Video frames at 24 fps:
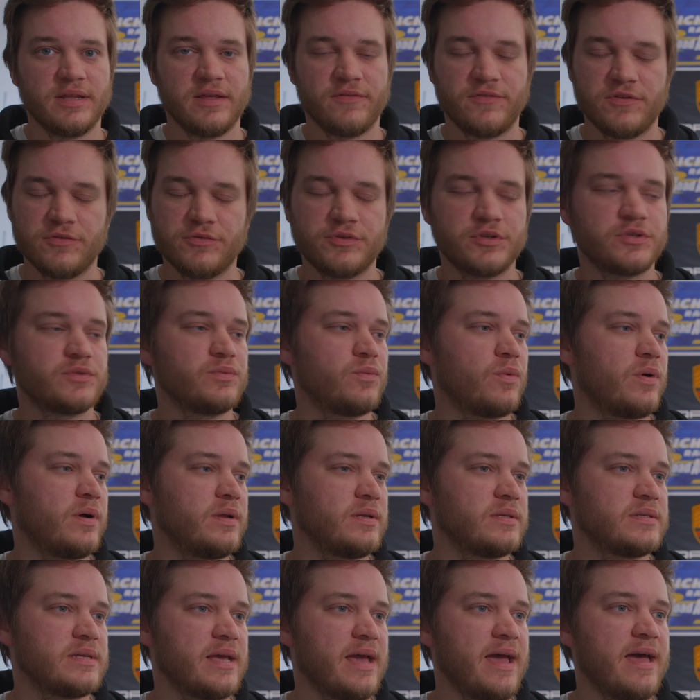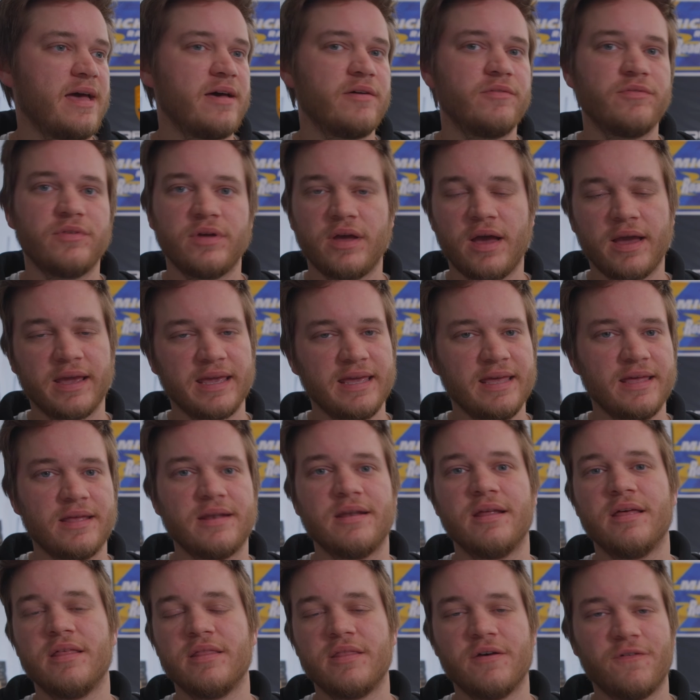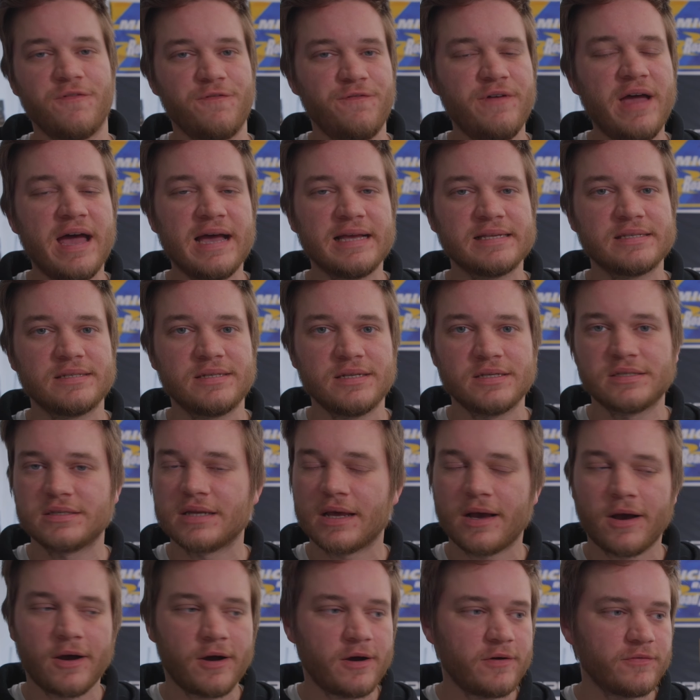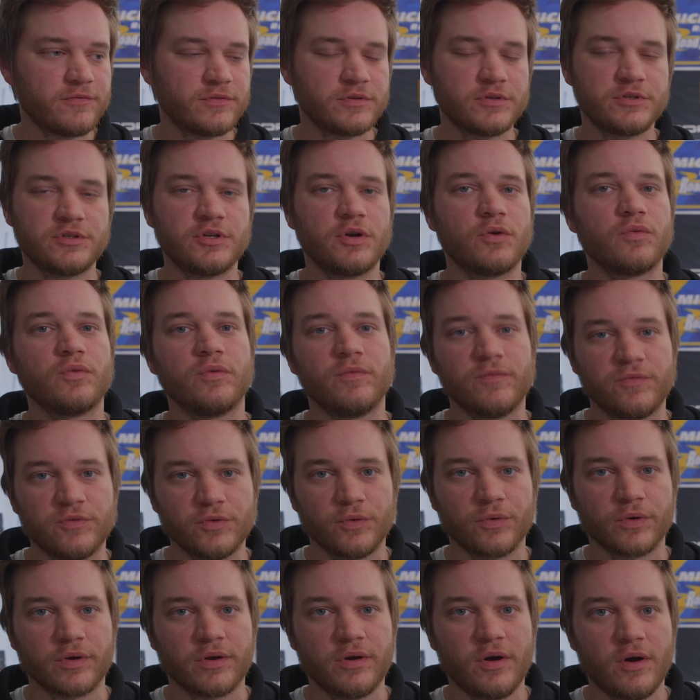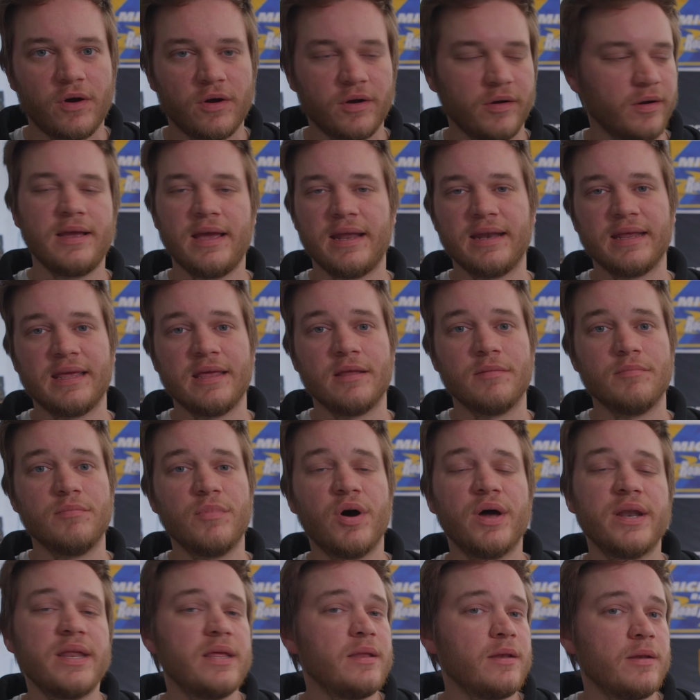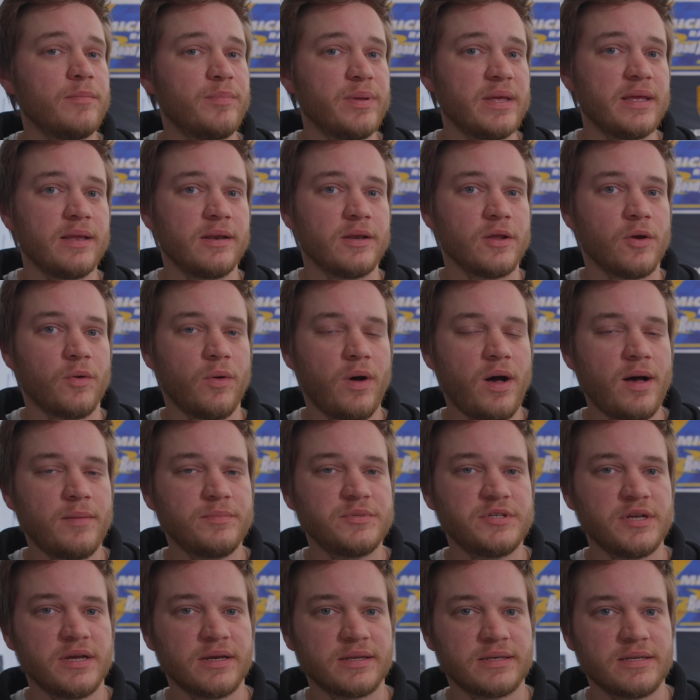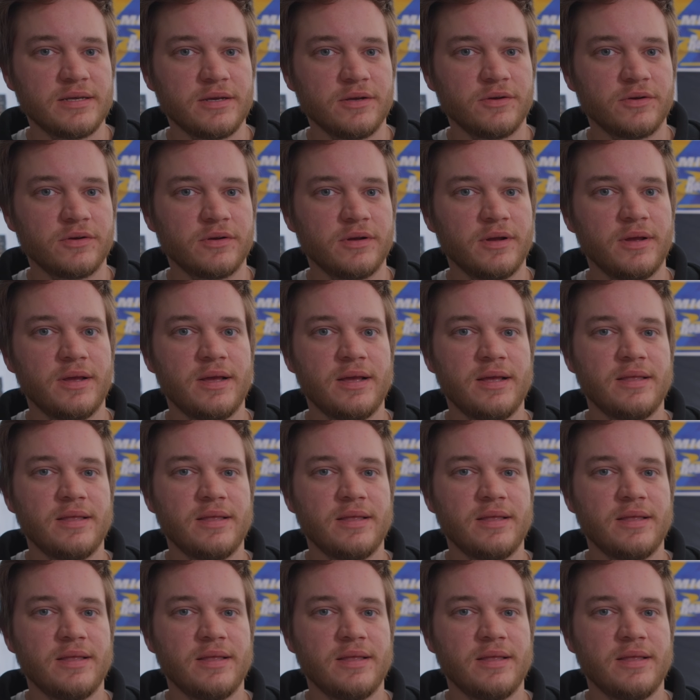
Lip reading: If you just want to have, again, the fastest off the showroom floor car, and again, money being no object here,